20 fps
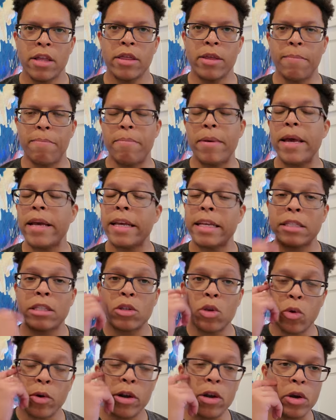the biggest
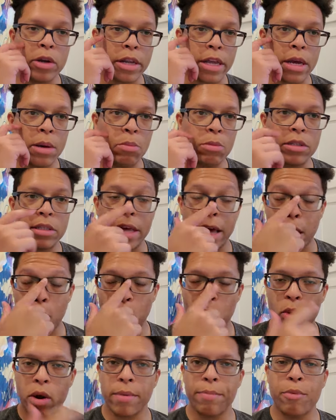story on him was that
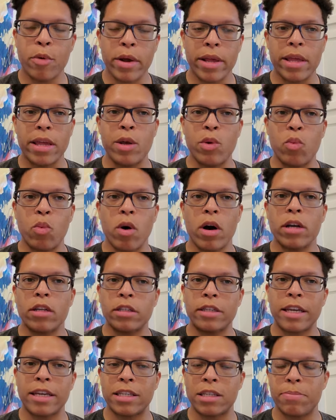at one point he
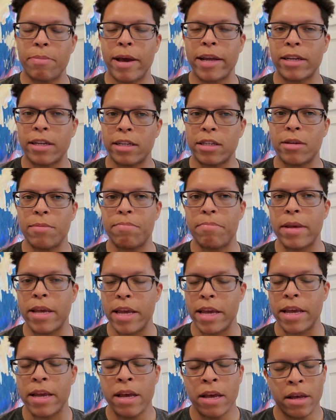was expected to
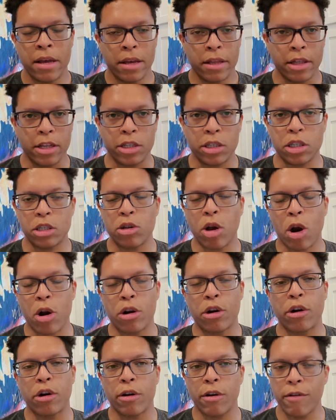be the
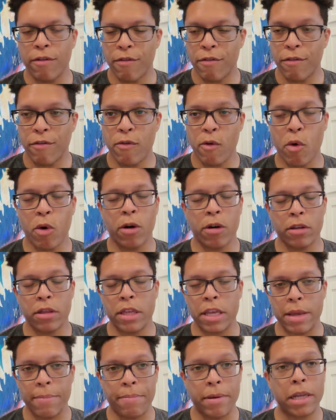starter for
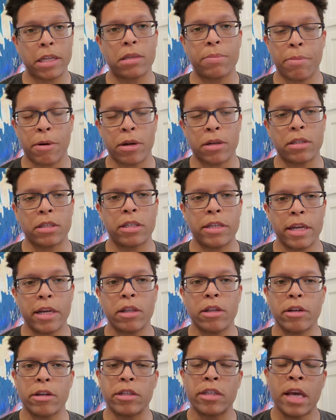the Pittsburgh
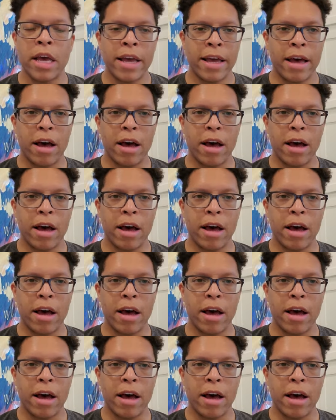Steelers,